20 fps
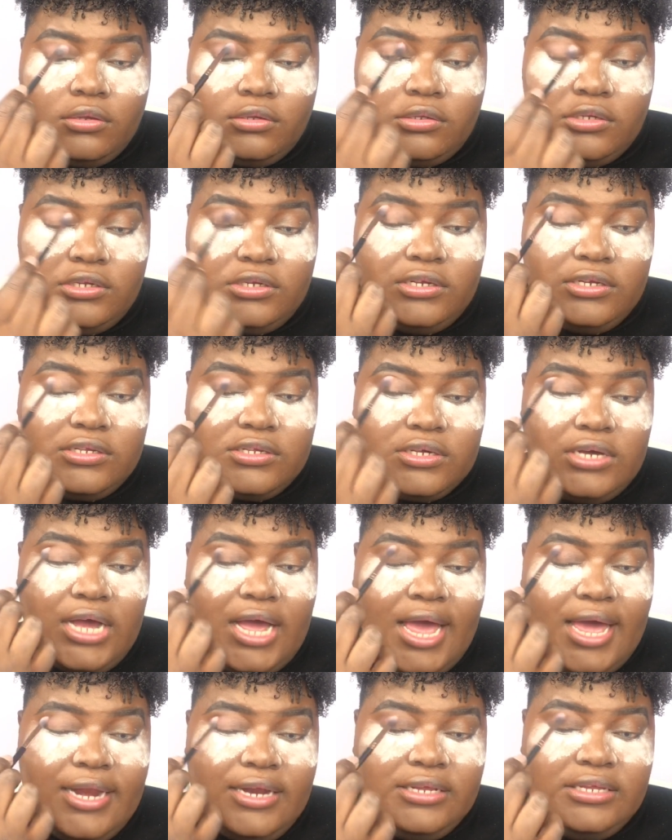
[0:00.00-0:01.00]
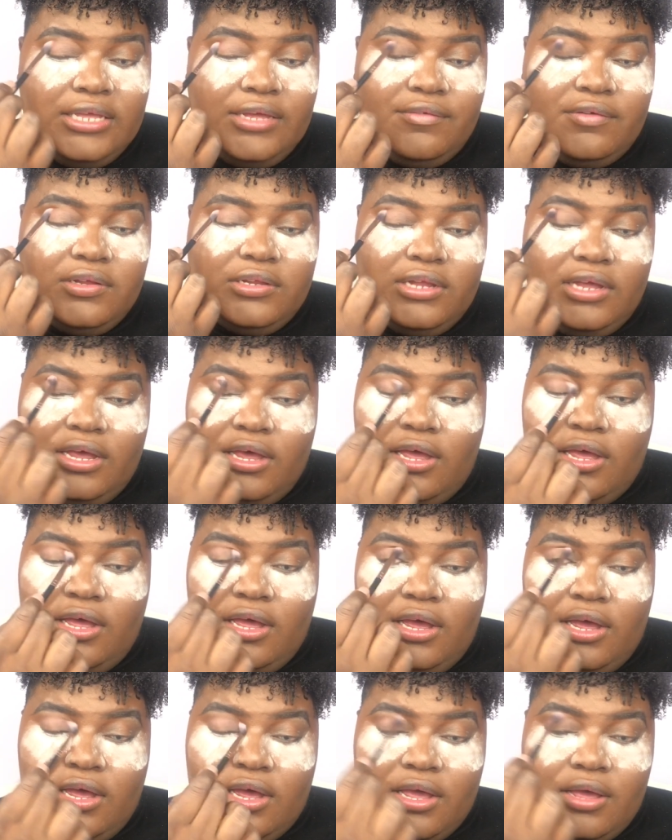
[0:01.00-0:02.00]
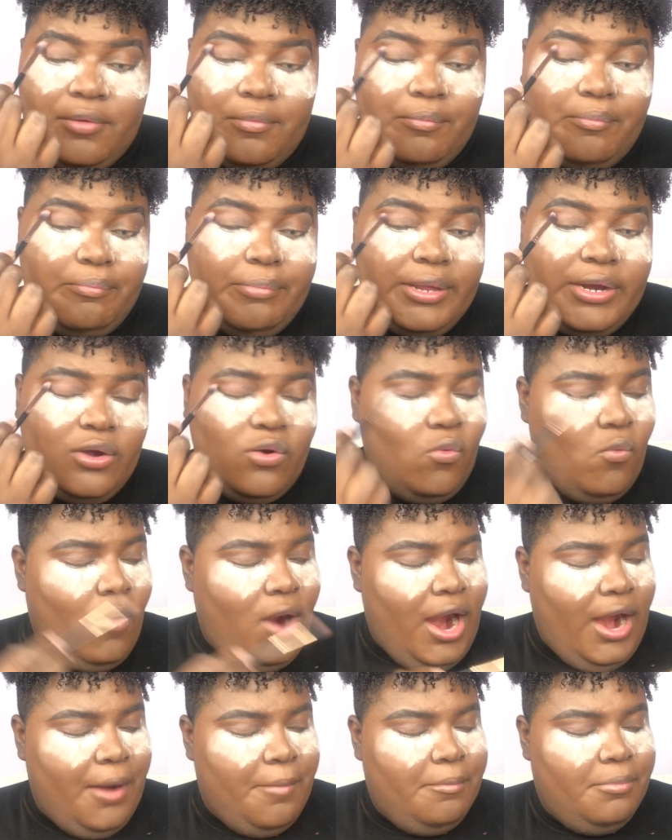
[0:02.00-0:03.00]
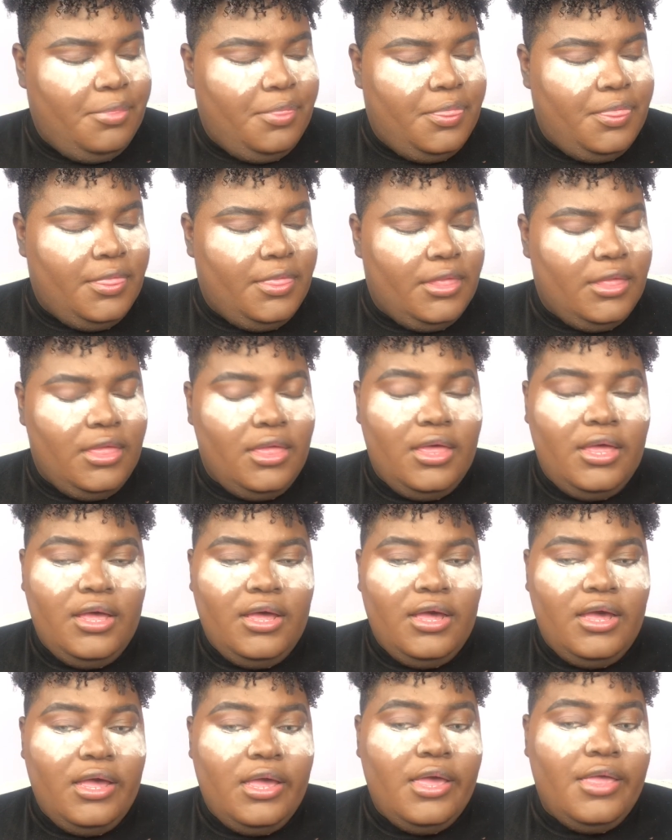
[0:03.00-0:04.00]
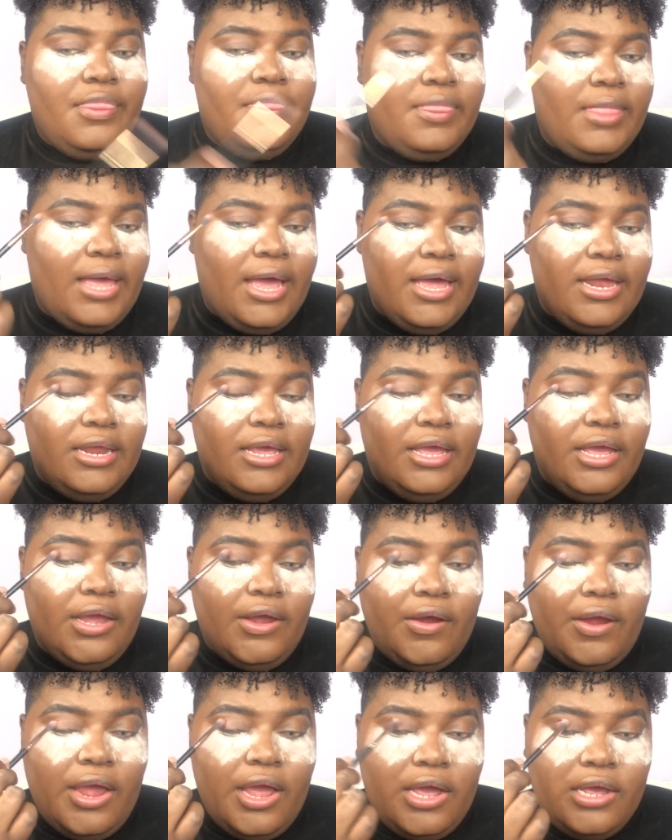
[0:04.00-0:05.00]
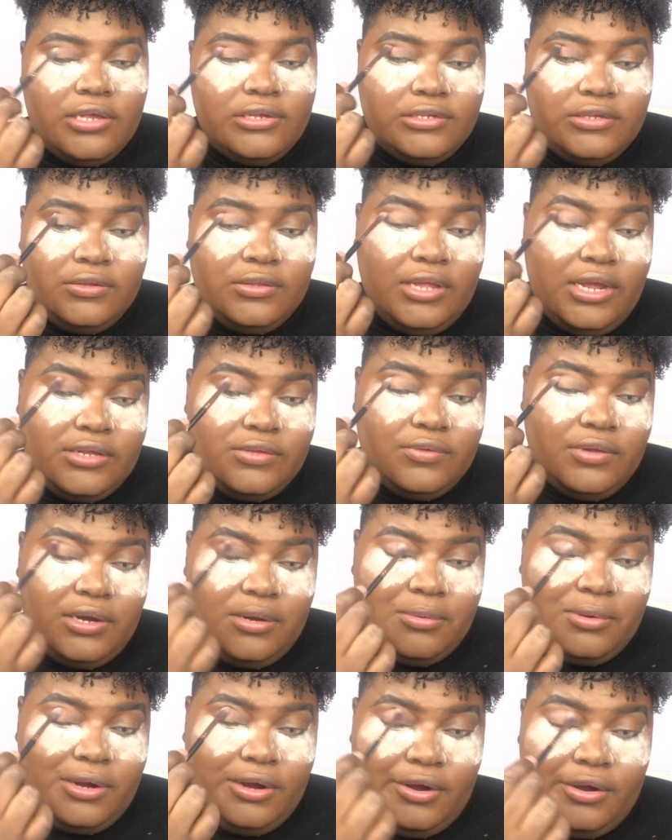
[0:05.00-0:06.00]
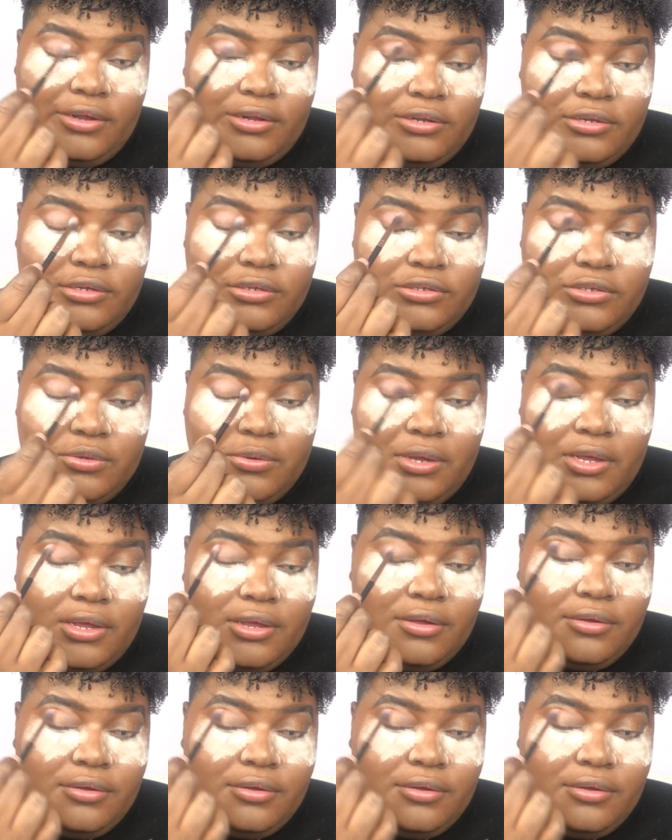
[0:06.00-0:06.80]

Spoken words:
to just go ahead and give it a bit of warmth in that area. So that's what I'm currently doing.